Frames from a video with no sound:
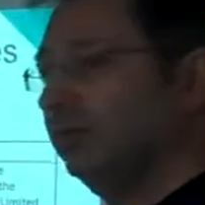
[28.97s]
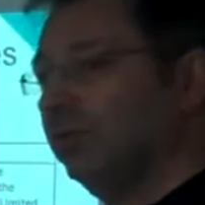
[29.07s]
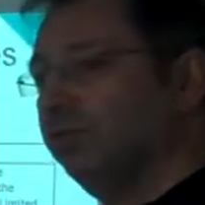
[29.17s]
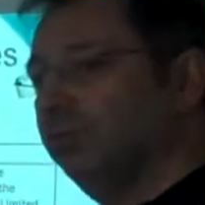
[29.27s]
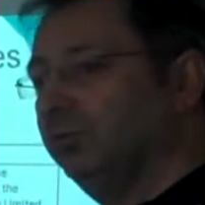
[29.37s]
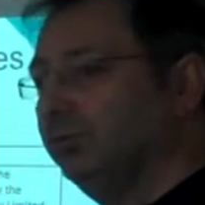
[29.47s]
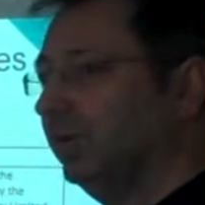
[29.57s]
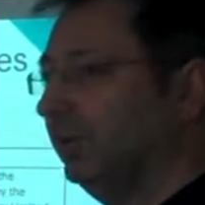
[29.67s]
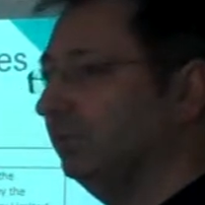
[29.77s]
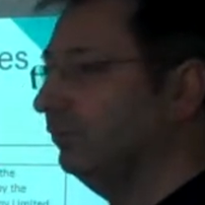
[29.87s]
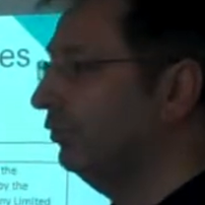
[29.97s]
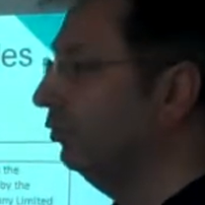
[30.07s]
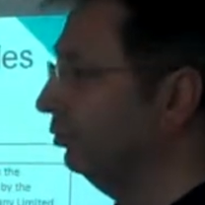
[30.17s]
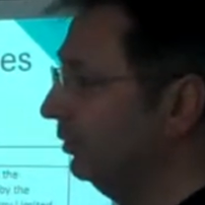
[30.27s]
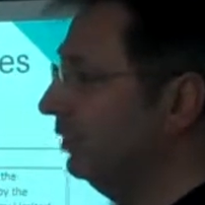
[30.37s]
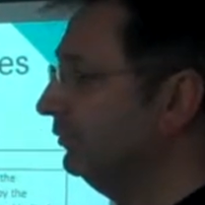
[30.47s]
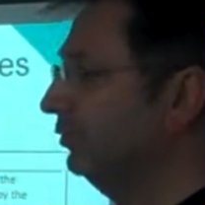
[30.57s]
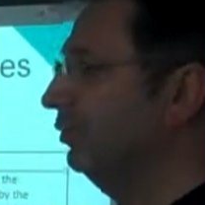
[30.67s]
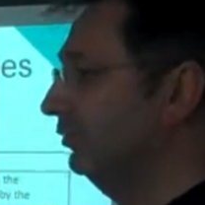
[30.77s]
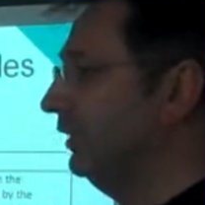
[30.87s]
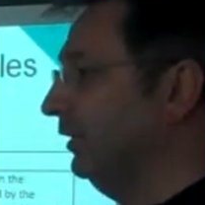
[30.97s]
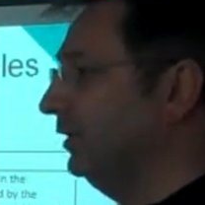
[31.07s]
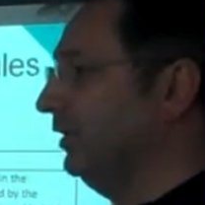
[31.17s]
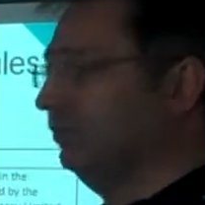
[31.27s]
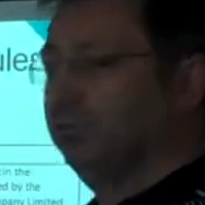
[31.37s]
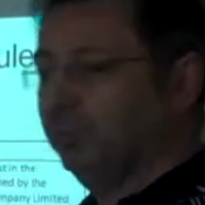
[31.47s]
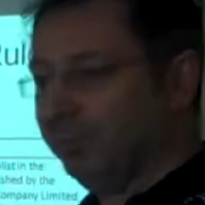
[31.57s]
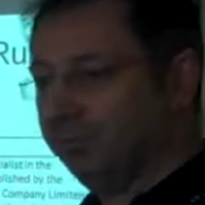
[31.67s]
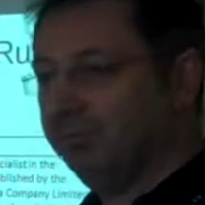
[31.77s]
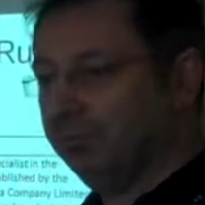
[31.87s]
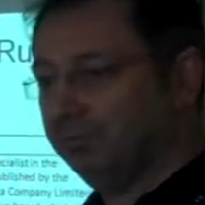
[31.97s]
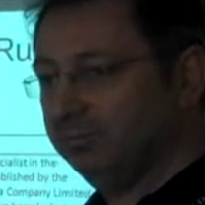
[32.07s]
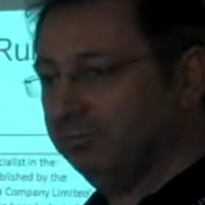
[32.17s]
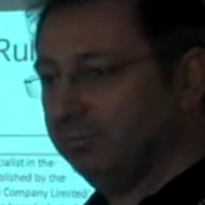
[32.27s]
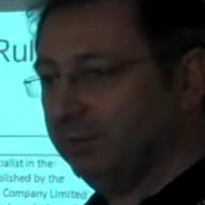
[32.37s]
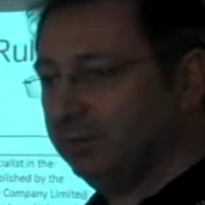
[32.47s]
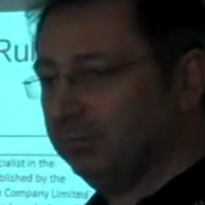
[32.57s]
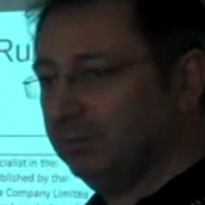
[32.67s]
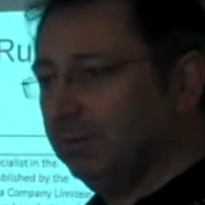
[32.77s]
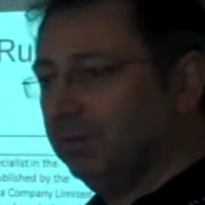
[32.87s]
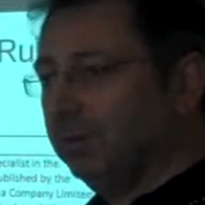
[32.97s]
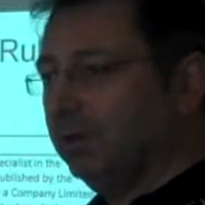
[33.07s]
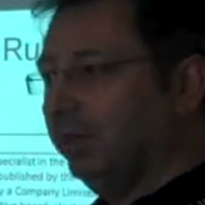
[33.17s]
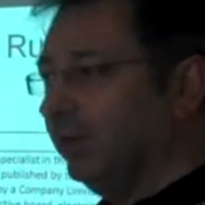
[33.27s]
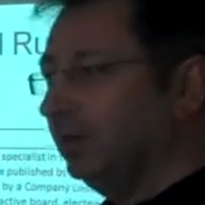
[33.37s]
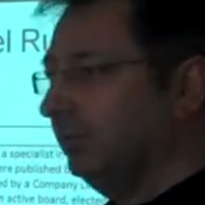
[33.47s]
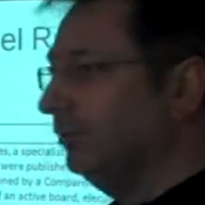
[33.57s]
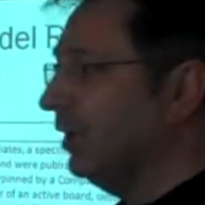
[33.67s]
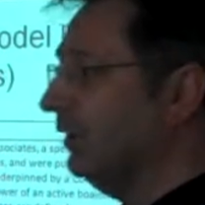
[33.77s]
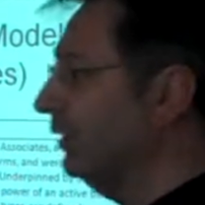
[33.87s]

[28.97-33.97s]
and customer shares for the workforce and the customer base. Yeah. And they can buy